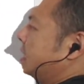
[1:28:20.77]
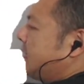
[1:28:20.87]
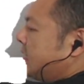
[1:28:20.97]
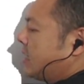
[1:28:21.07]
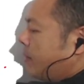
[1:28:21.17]

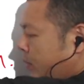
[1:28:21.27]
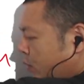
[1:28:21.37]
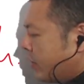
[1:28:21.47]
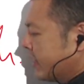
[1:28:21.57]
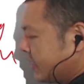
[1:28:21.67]
system to
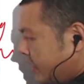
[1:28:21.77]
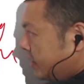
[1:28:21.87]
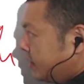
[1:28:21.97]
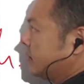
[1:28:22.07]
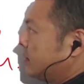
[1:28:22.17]
resonate.
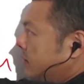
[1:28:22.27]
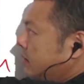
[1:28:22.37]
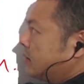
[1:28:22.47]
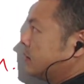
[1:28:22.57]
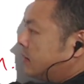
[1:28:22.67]

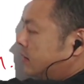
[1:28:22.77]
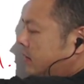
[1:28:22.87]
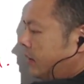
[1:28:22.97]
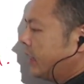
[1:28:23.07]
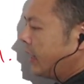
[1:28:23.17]

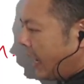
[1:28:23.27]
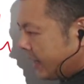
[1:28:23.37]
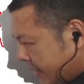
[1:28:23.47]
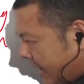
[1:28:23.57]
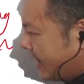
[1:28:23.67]
Okay,
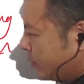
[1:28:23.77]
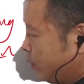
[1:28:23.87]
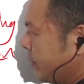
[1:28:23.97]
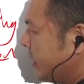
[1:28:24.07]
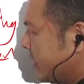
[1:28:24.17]
and that will
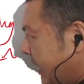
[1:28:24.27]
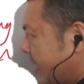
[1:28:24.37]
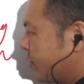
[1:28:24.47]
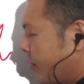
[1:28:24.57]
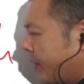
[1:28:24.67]
be the
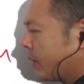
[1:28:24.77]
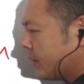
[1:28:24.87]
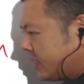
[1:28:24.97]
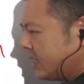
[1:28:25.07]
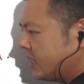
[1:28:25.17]
natural
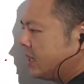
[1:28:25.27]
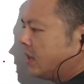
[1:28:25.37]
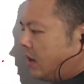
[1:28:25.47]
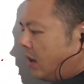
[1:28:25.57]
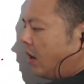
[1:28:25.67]
frequency
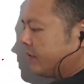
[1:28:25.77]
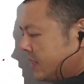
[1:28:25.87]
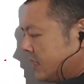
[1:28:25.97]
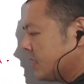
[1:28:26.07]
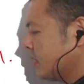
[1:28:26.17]
of the
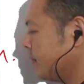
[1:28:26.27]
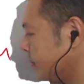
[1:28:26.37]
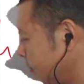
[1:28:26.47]
system.